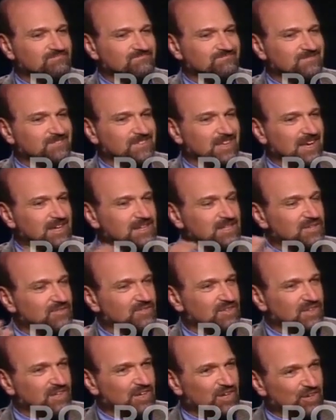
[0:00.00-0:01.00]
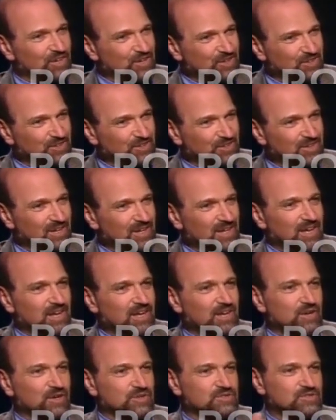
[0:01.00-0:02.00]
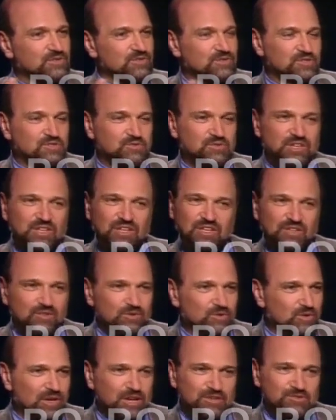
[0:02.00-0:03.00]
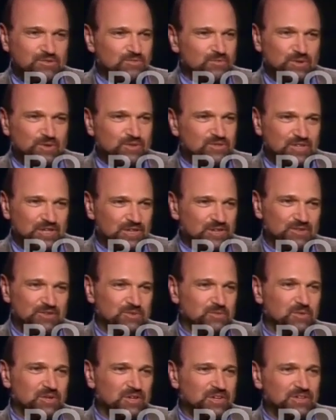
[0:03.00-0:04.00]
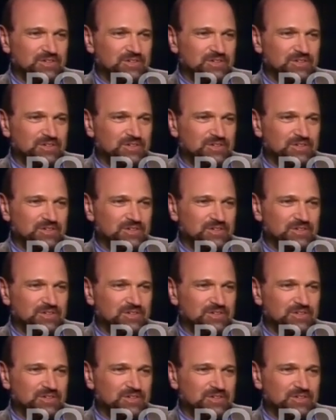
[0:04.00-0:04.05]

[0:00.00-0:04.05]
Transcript: scientific character and also the street kid who drives their motorcycle to work.